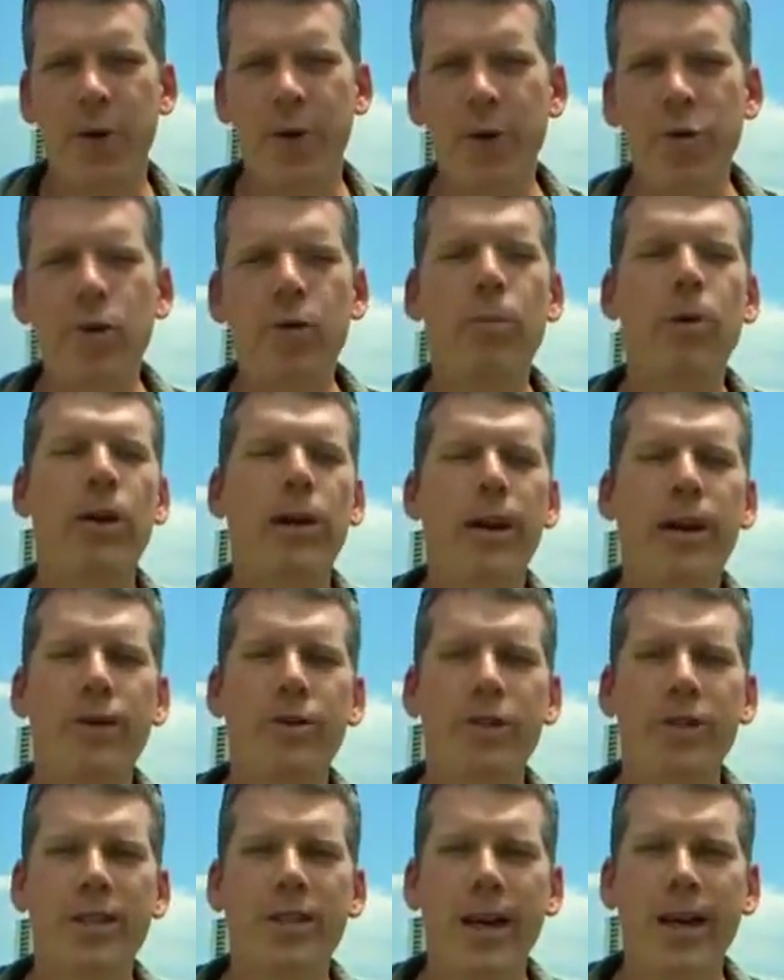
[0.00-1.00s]
renewable
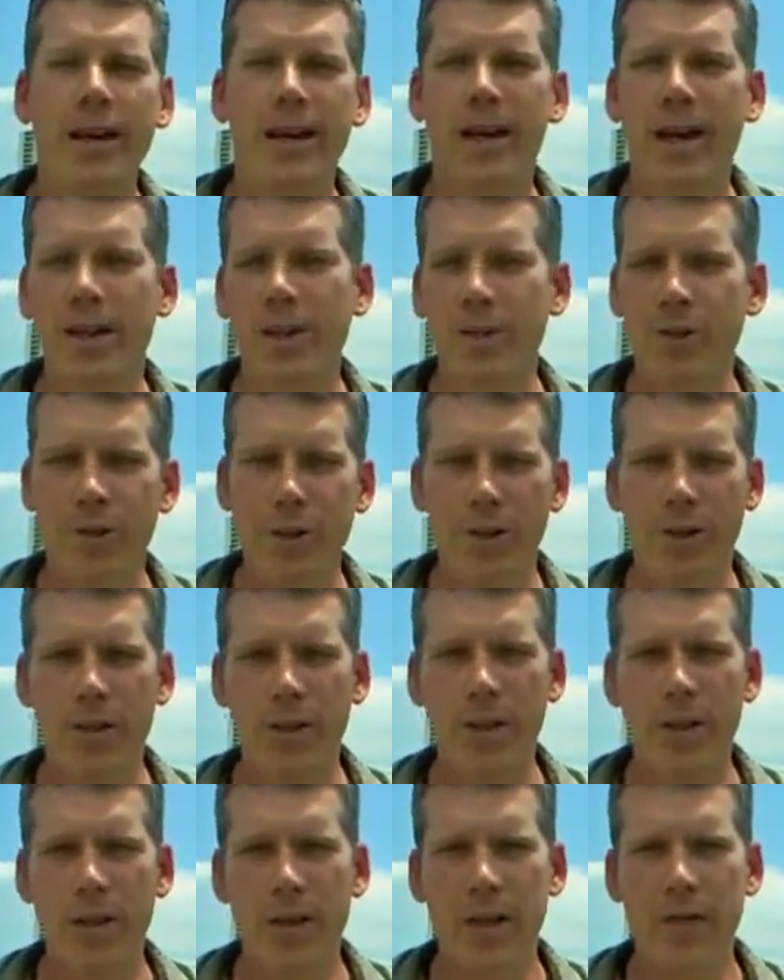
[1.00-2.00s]
energy
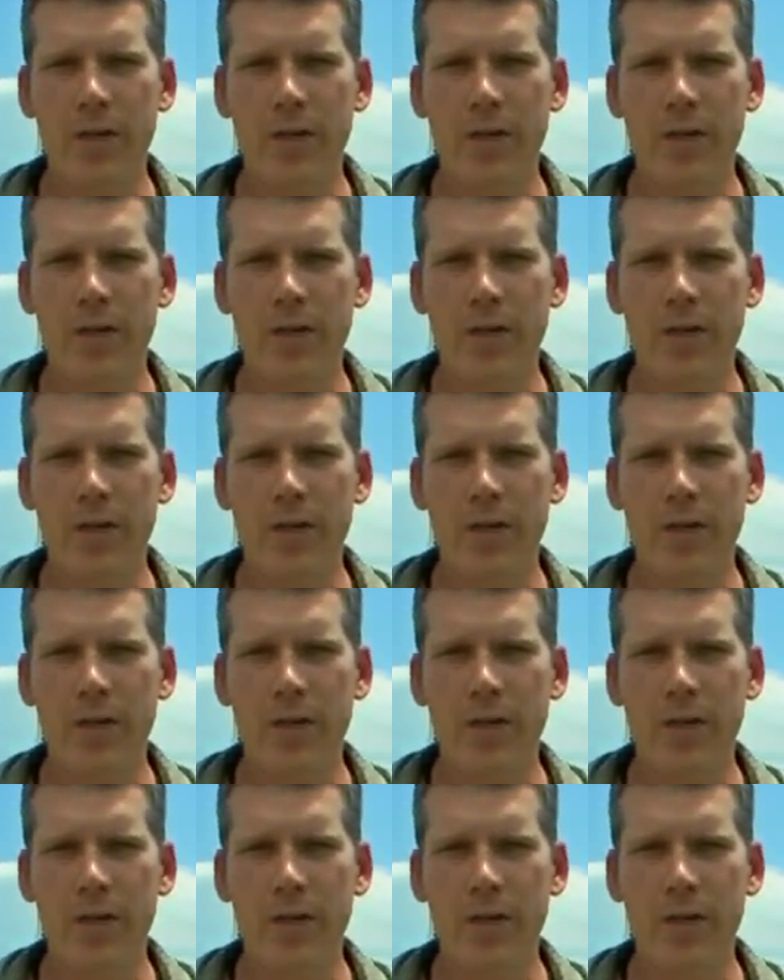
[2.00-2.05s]
technologies,